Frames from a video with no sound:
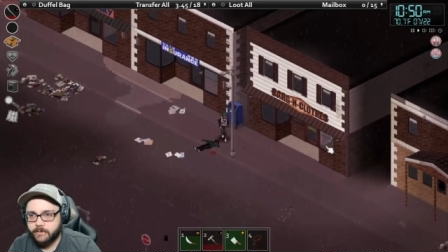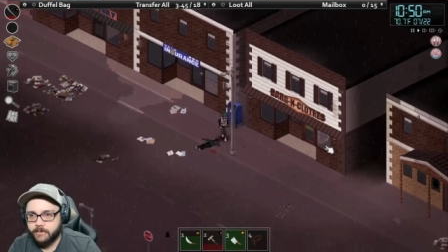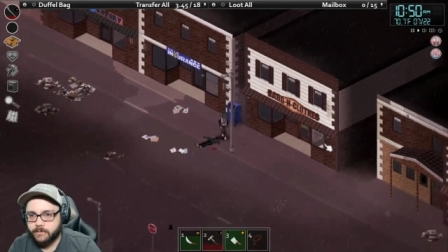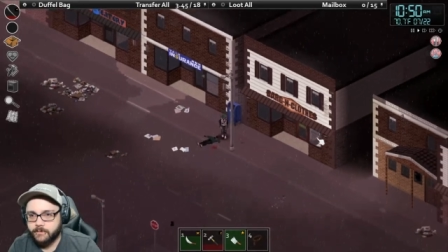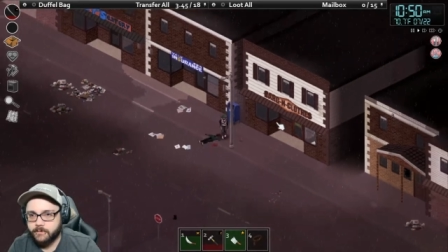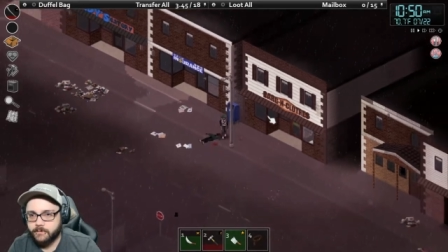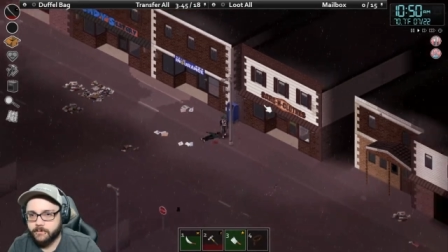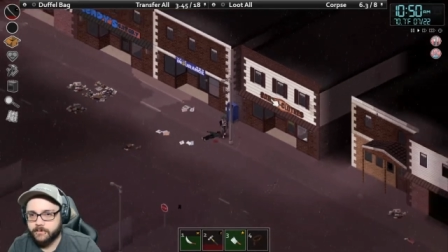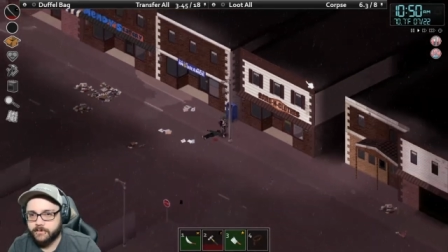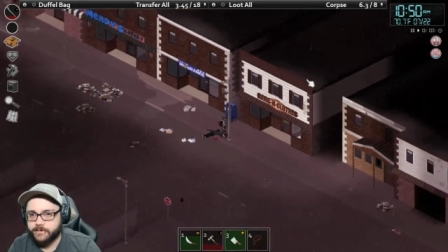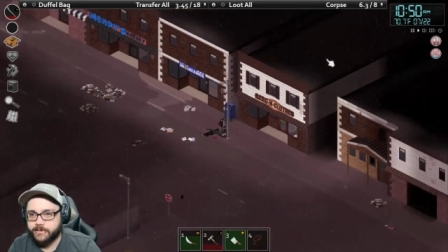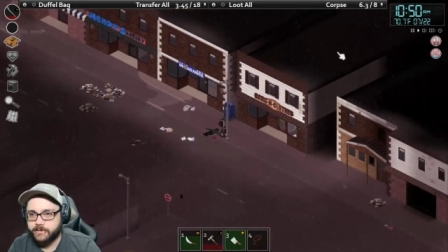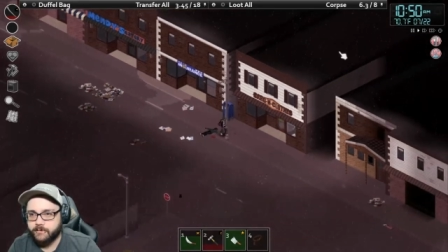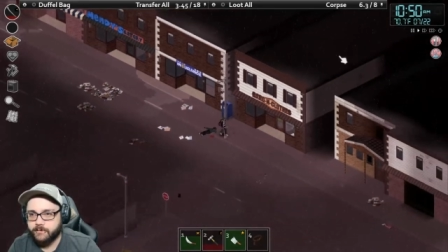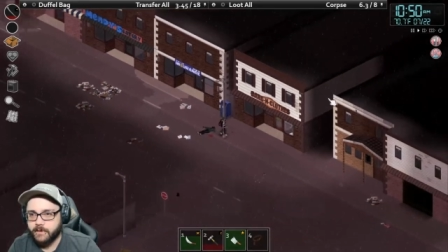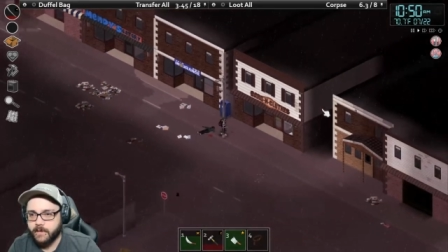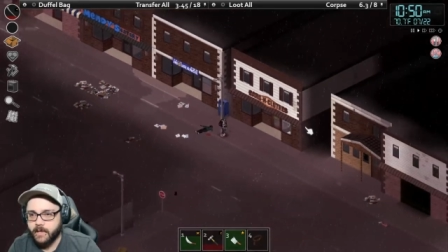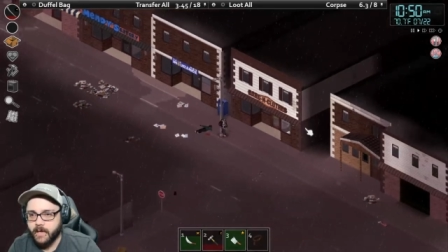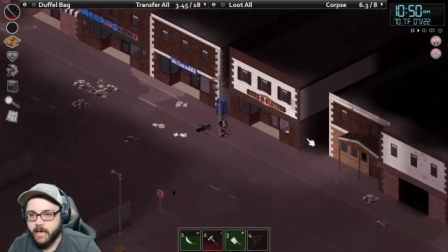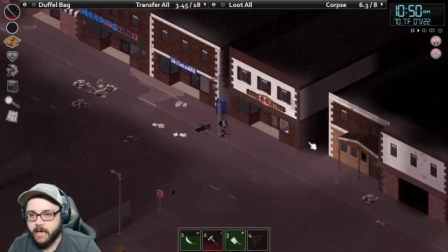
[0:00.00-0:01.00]
Ooh, there's
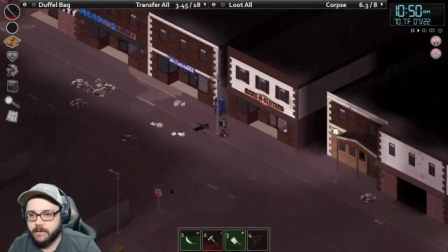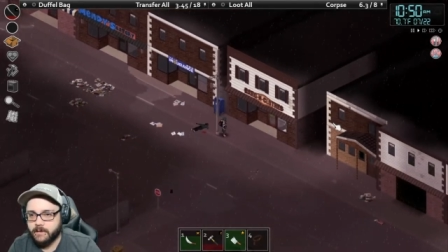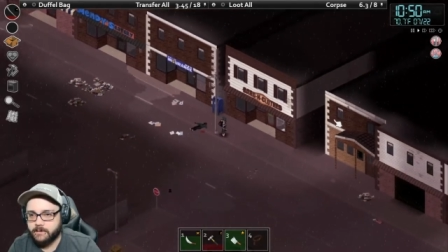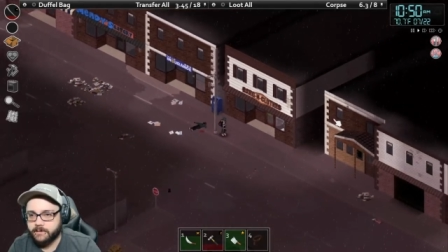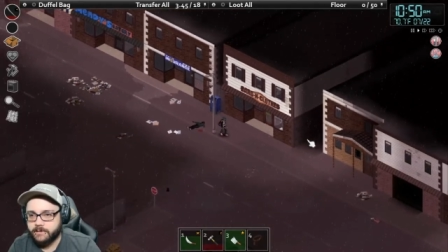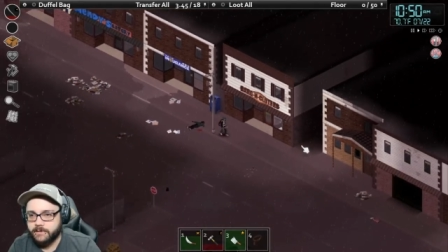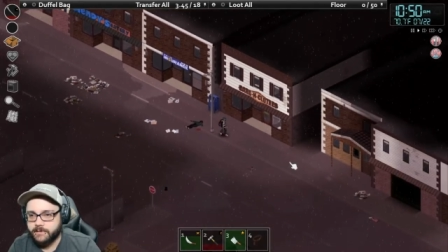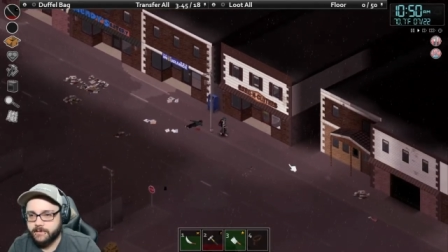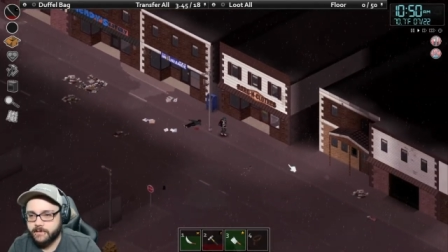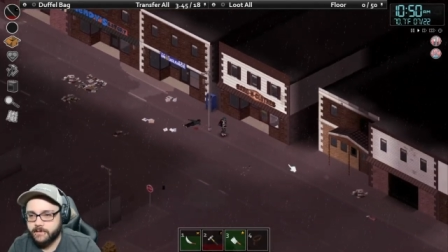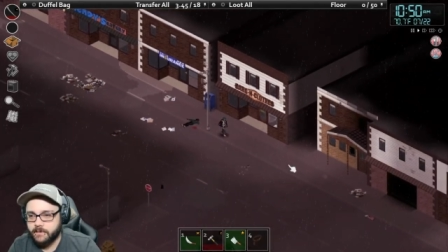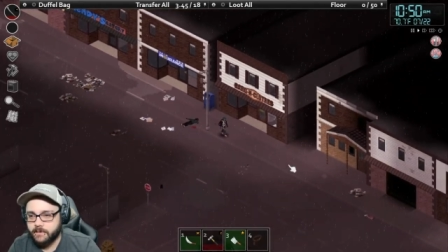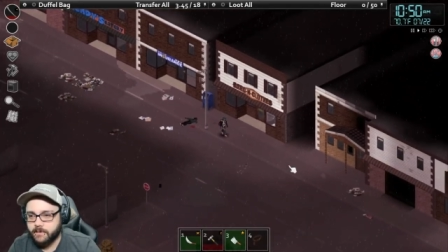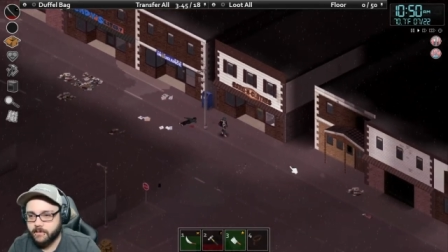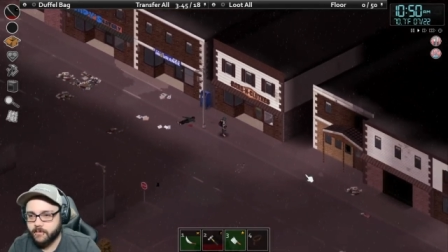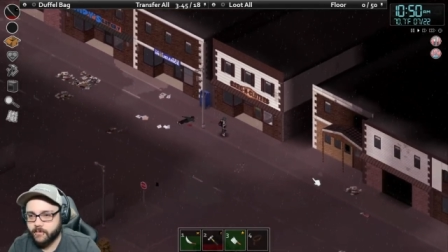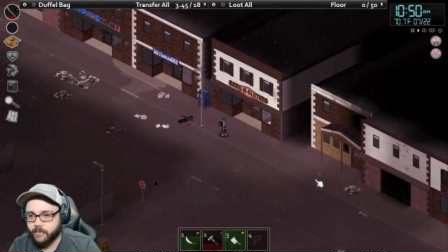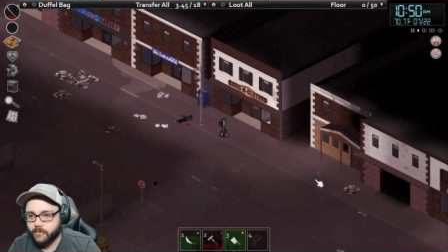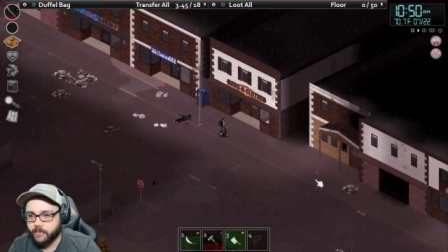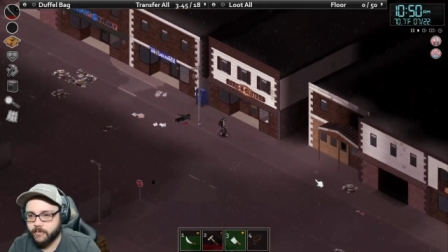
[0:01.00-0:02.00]
even alleys that
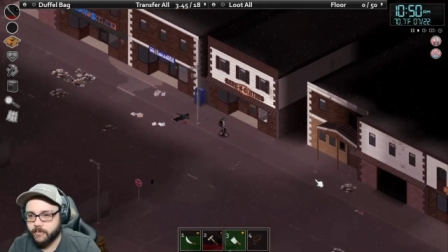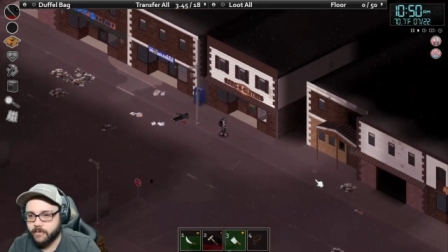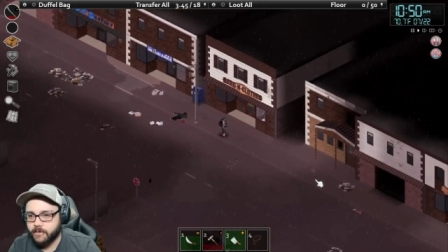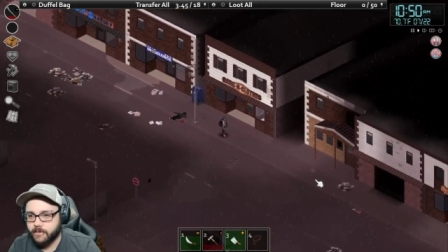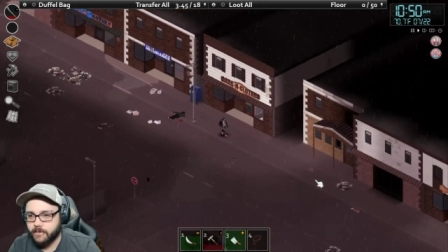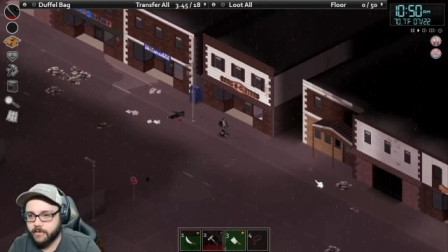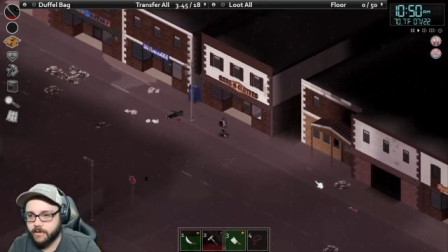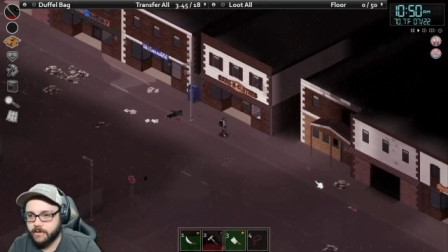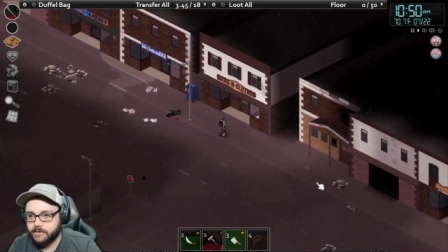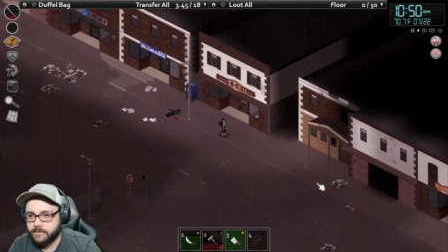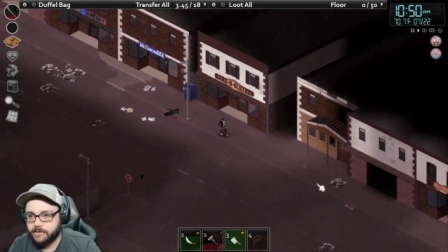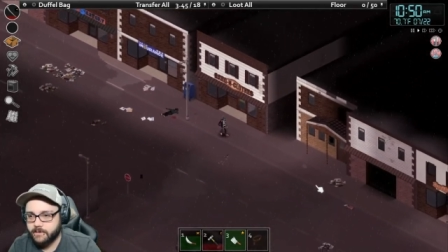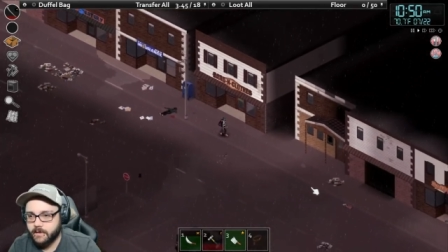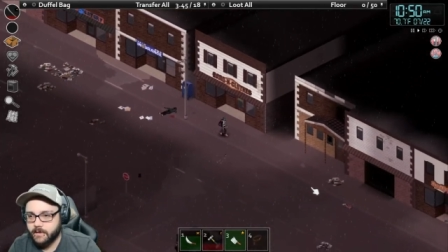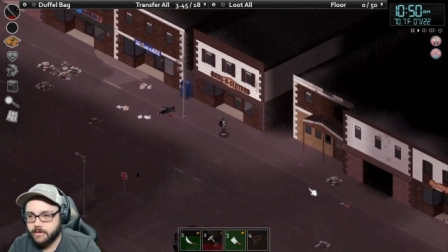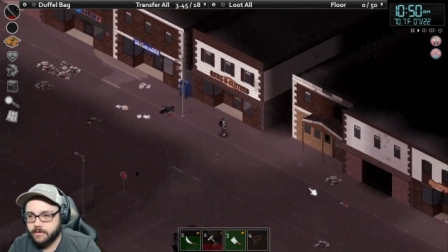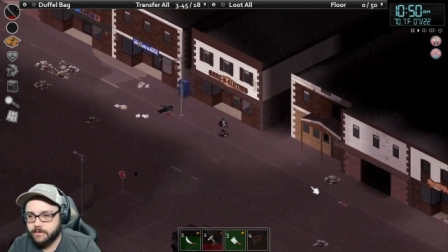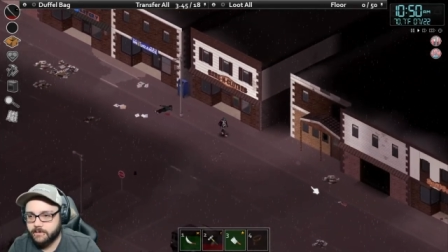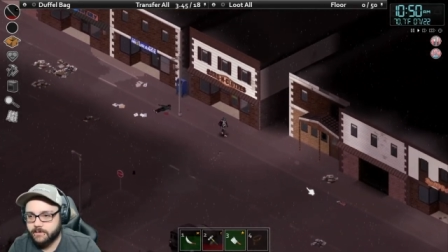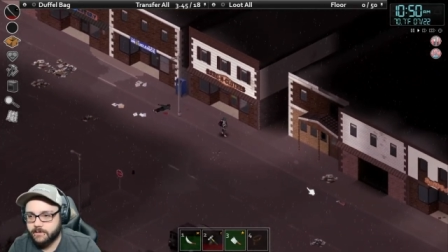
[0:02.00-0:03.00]
go through here. That's kind of